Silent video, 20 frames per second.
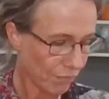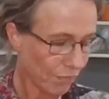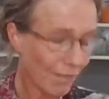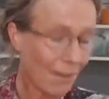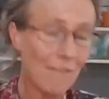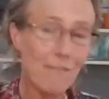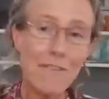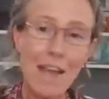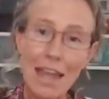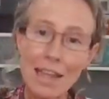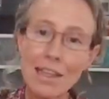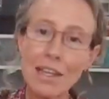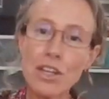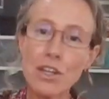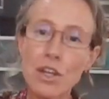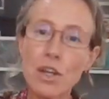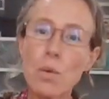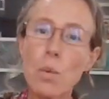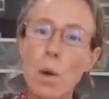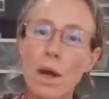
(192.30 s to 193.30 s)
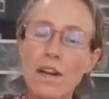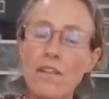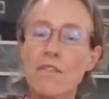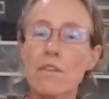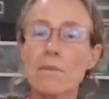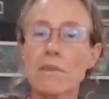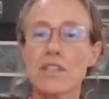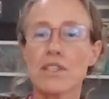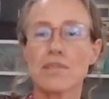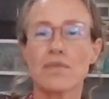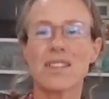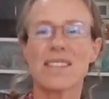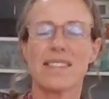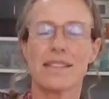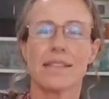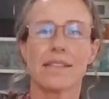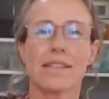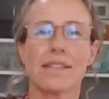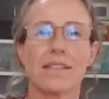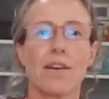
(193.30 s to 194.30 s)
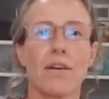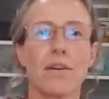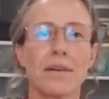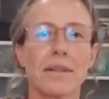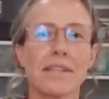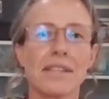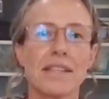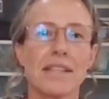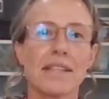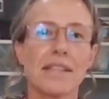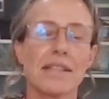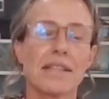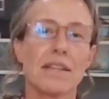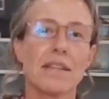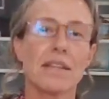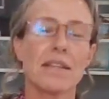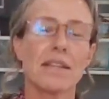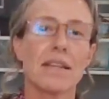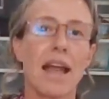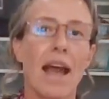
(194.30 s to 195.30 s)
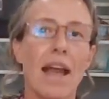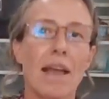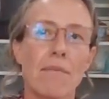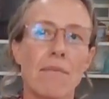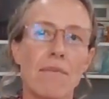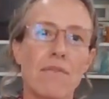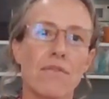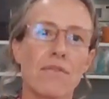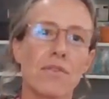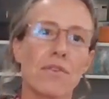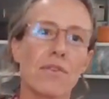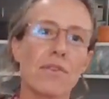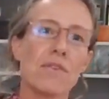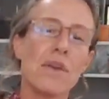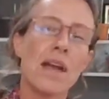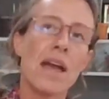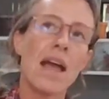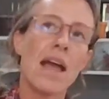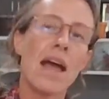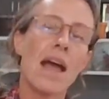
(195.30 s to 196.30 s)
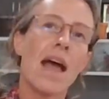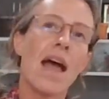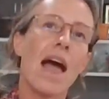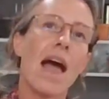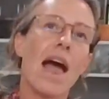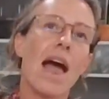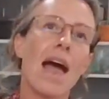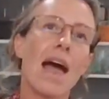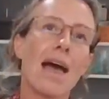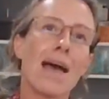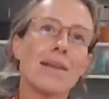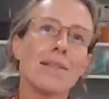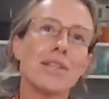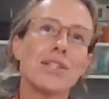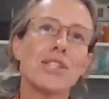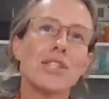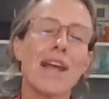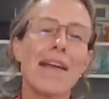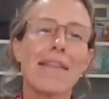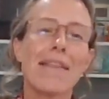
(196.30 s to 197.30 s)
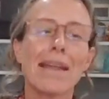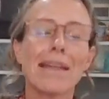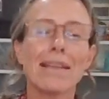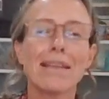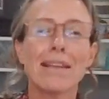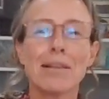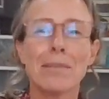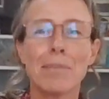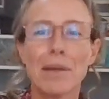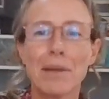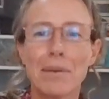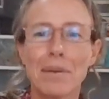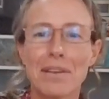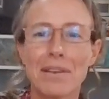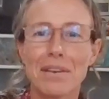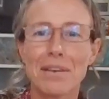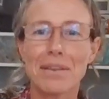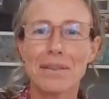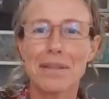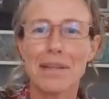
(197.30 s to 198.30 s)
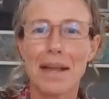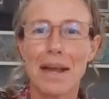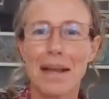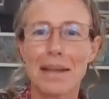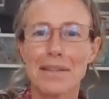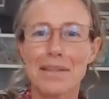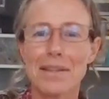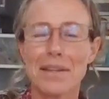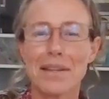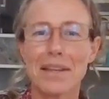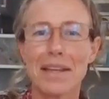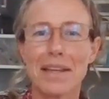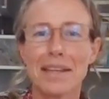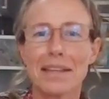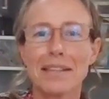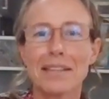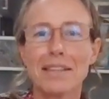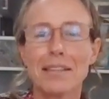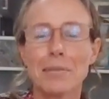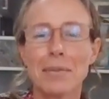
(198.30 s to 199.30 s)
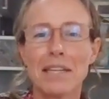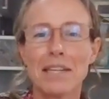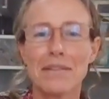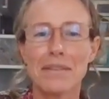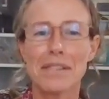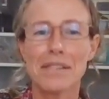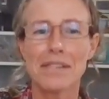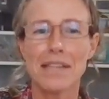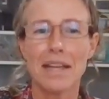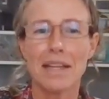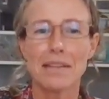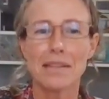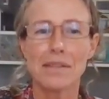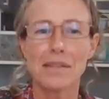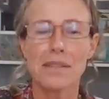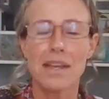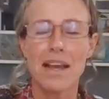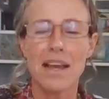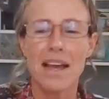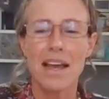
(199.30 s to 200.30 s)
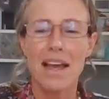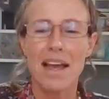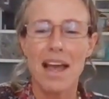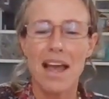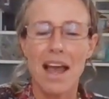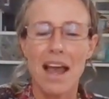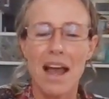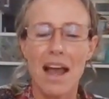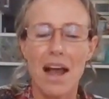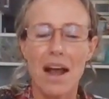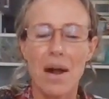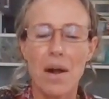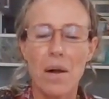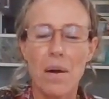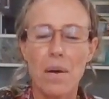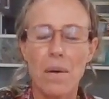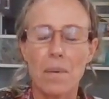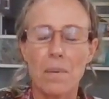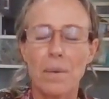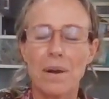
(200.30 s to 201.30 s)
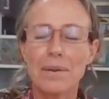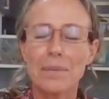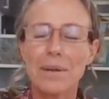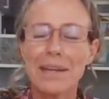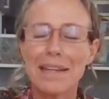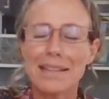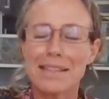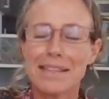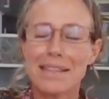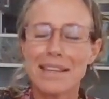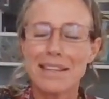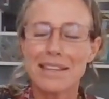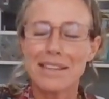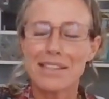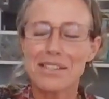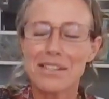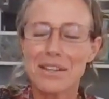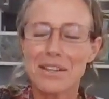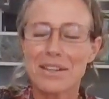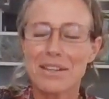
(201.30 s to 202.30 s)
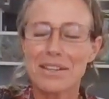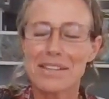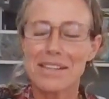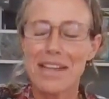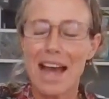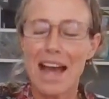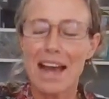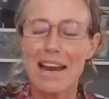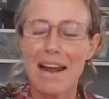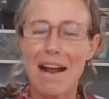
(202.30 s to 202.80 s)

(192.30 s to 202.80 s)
fairly new, one of the most recent songs that that came through, and share that a little bit with you today, so you can get a little bit of a sense when we sing the songs at